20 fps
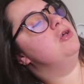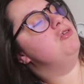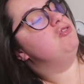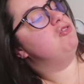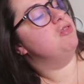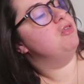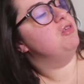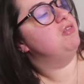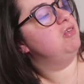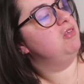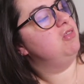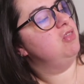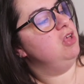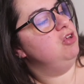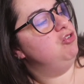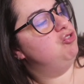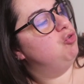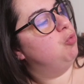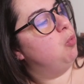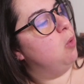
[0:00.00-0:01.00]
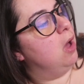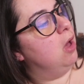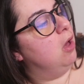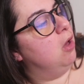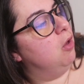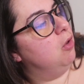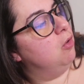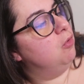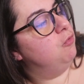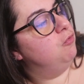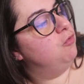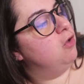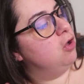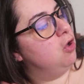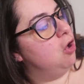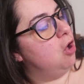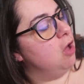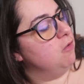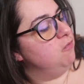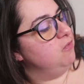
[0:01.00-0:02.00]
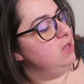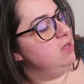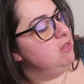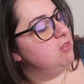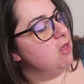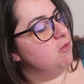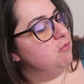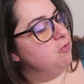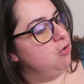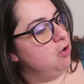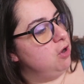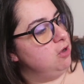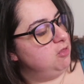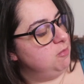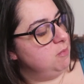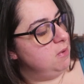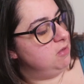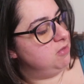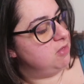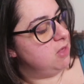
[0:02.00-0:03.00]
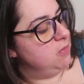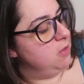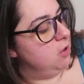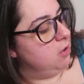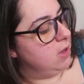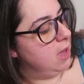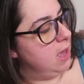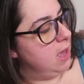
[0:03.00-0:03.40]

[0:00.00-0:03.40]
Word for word: So this is the twelve coffees of Christmas, and they're